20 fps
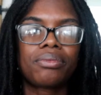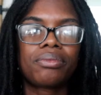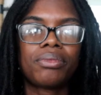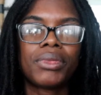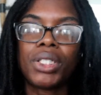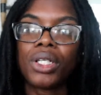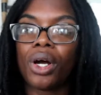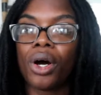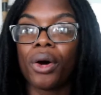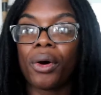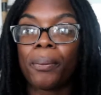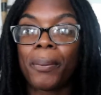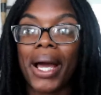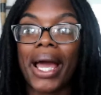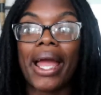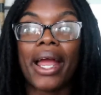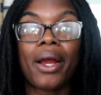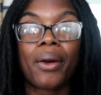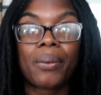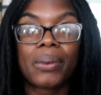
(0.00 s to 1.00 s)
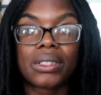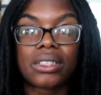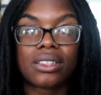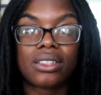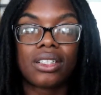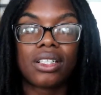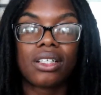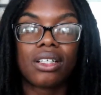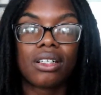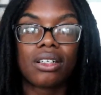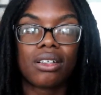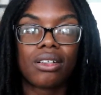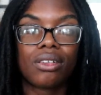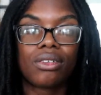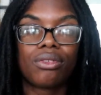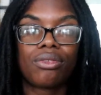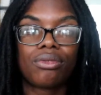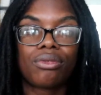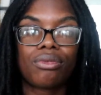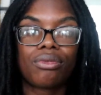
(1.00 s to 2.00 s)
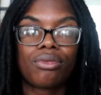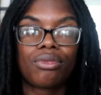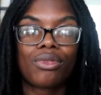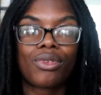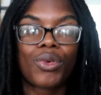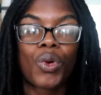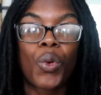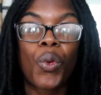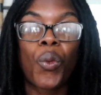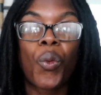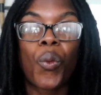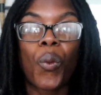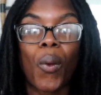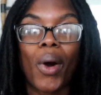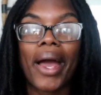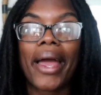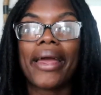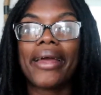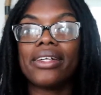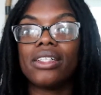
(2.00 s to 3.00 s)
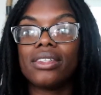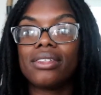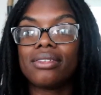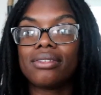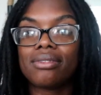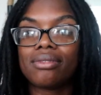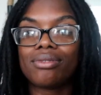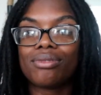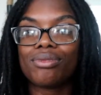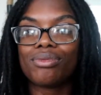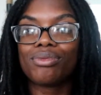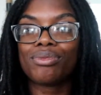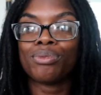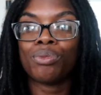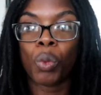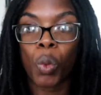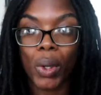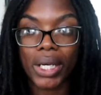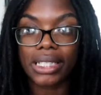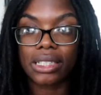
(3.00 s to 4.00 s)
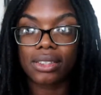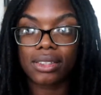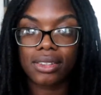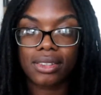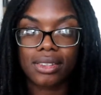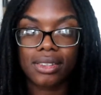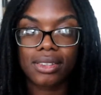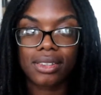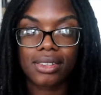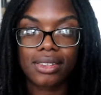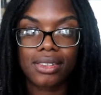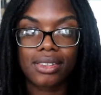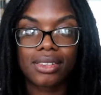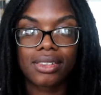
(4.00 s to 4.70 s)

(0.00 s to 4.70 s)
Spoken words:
you know, my hair was still quite moist.